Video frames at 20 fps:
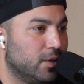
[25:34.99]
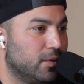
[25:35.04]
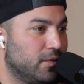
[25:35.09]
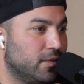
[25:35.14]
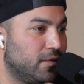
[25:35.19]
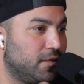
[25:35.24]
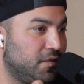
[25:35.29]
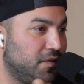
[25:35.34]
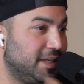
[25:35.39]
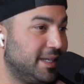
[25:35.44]

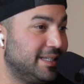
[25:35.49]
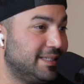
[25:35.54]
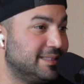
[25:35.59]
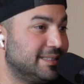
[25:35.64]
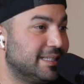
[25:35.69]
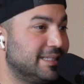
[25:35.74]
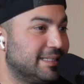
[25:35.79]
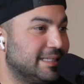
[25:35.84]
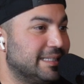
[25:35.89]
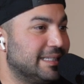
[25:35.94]

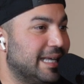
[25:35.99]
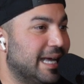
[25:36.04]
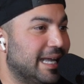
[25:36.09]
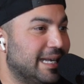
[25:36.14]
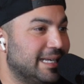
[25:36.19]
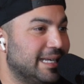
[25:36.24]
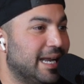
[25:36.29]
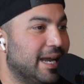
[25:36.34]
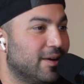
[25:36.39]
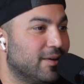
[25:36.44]
feeds into
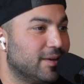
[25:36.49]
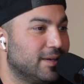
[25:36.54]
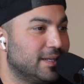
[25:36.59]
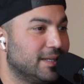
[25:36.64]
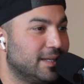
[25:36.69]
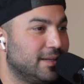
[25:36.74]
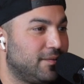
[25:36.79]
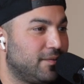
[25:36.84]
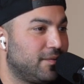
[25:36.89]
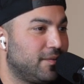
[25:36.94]
that
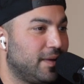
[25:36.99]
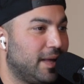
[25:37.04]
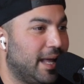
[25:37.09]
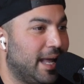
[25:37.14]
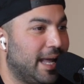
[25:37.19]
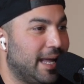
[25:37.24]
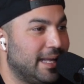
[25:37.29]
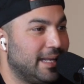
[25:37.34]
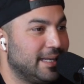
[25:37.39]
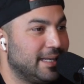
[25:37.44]
narrative
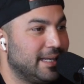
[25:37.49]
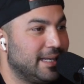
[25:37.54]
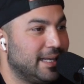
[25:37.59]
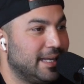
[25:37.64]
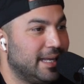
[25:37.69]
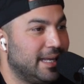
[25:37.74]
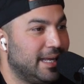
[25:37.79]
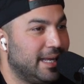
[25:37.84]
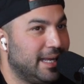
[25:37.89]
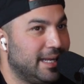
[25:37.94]
and
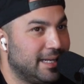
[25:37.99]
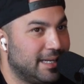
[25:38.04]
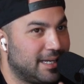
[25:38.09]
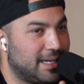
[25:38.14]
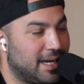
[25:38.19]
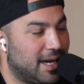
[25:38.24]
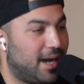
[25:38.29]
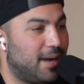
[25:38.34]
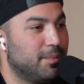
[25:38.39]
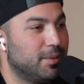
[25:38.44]
in a
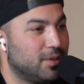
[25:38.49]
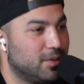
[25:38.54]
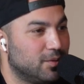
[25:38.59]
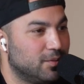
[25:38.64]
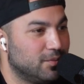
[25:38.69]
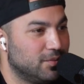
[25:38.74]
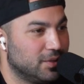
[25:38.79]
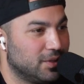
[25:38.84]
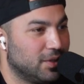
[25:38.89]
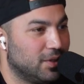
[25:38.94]

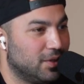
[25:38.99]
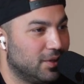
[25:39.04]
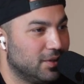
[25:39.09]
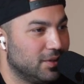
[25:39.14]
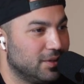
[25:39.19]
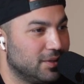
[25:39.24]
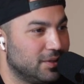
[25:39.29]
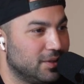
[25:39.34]
comical regard.